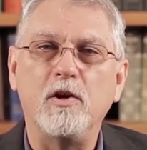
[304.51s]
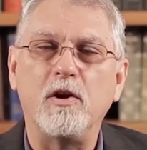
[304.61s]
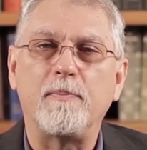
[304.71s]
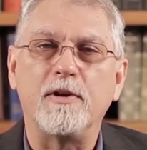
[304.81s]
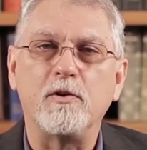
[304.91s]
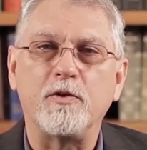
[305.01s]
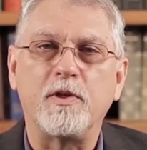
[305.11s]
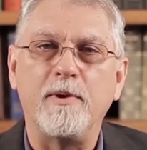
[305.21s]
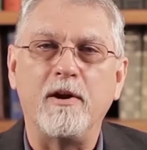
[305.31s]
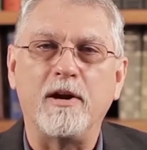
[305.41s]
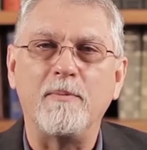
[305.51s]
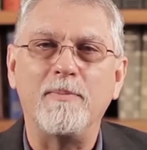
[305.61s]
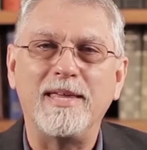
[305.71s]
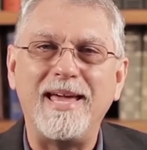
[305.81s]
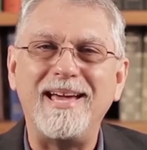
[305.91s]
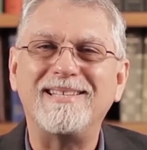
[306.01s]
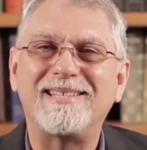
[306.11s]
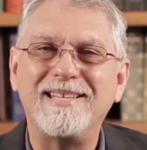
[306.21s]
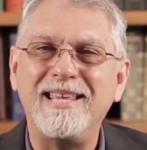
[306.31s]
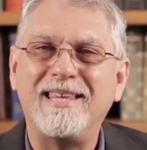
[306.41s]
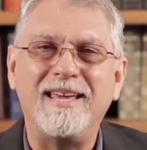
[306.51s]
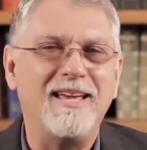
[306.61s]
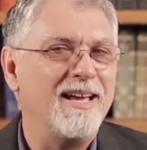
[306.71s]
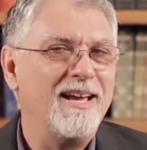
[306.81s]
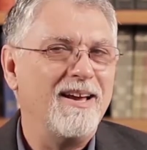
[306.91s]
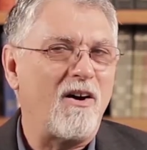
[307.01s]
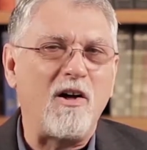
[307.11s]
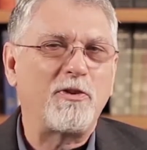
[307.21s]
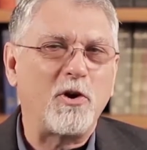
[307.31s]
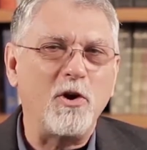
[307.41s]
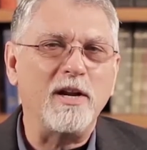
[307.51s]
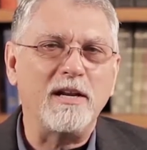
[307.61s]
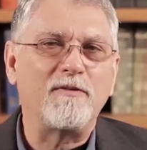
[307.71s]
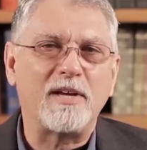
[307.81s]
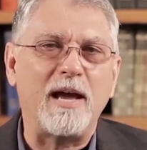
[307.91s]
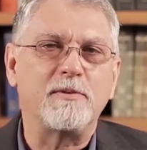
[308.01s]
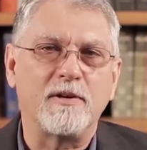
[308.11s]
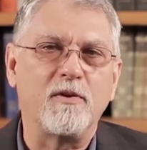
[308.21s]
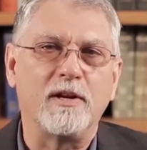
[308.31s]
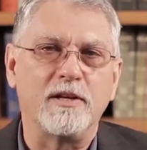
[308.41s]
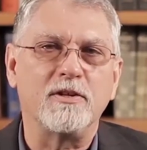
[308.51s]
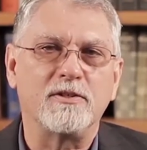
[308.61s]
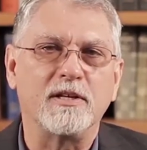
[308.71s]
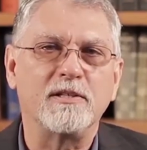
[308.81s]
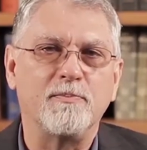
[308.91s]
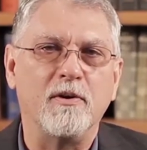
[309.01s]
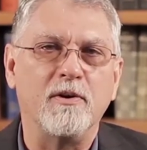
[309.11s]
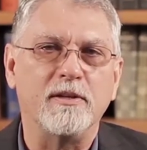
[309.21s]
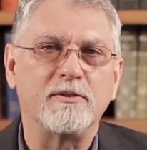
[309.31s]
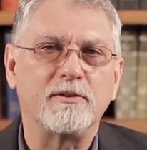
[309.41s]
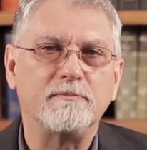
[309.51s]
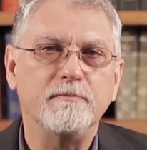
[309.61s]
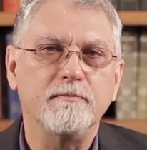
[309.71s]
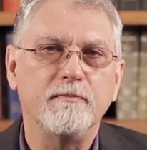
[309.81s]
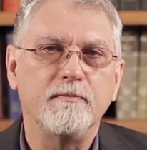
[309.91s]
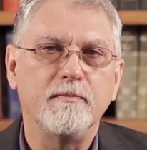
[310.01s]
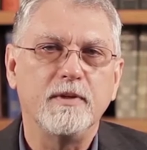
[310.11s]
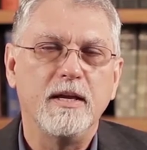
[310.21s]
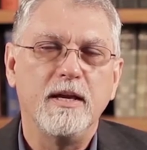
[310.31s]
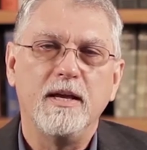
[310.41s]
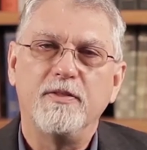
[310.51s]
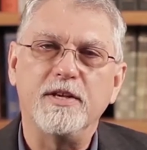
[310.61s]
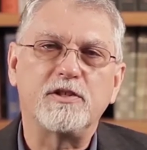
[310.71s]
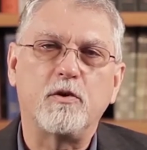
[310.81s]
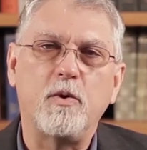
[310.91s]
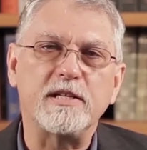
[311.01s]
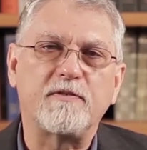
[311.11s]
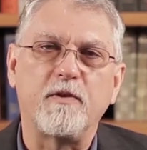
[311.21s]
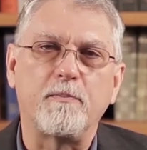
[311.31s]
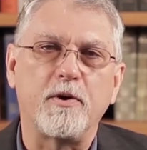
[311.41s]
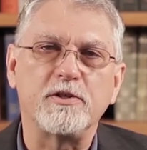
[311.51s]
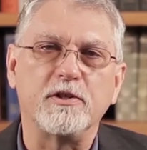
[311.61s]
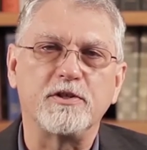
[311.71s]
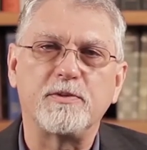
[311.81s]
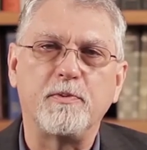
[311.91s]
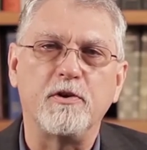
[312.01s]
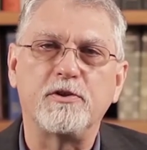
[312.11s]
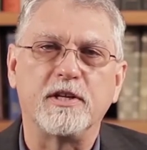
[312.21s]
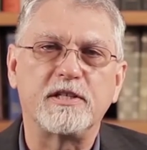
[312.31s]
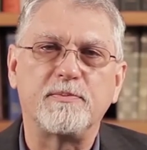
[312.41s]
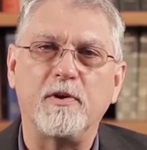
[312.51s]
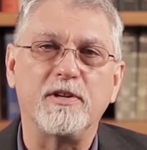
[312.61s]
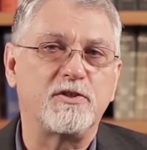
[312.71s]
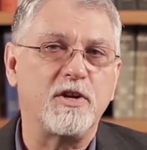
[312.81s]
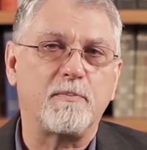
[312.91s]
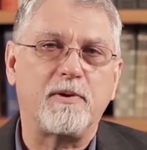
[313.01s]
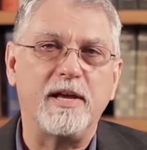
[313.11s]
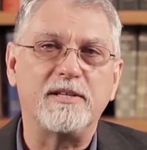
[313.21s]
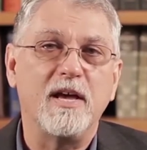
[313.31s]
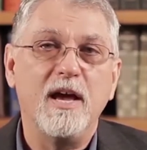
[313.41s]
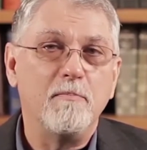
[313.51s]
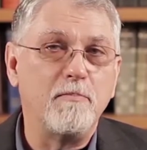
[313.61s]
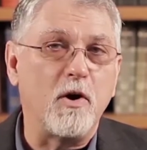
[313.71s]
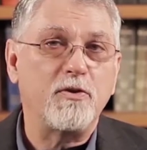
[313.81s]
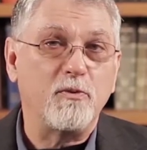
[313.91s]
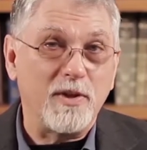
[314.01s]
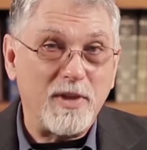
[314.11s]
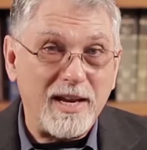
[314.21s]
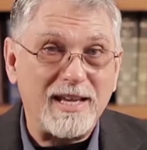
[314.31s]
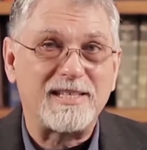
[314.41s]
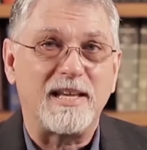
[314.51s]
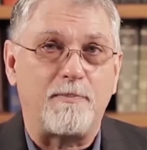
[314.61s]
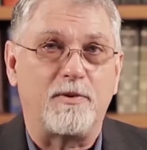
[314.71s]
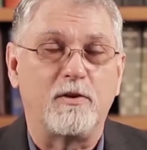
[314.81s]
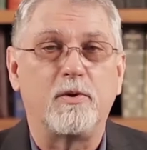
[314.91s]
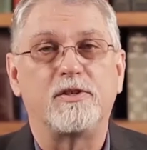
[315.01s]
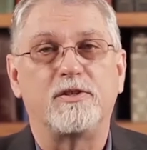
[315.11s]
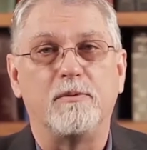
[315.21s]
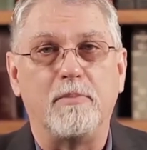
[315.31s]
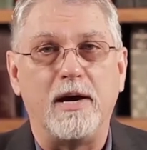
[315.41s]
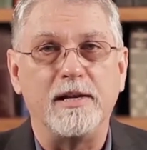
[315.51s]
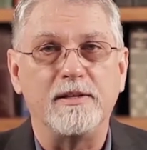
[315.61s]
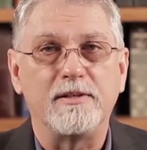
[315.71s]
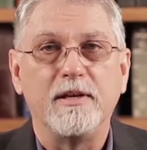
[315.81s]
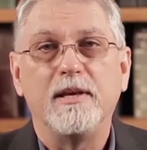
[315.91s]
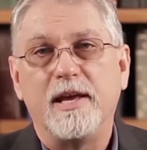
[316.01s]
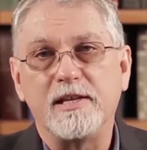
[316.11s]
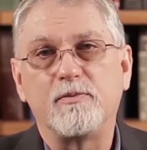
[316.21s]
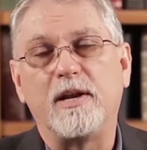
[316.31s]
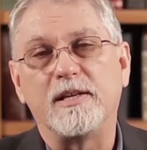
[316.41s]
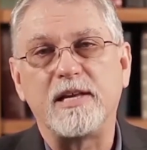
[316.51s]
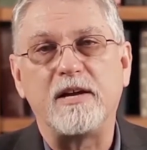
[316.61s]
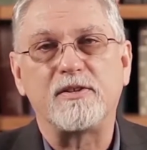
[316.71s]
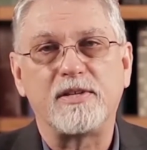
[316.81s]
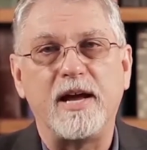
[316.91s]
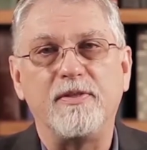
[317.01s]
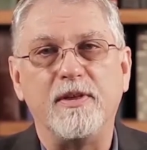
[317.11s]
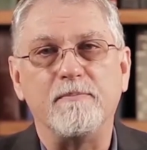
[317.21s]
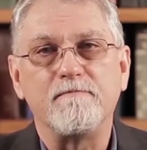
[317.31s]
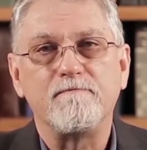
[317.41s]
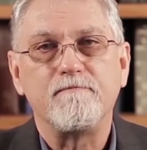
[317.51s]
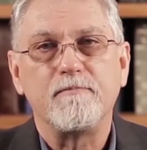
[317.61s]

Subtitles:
in Europe and North America began seeking alternative types of religious experience. This quest for personal spiritual experience took place both within accepted Christian bodies as well as outside them.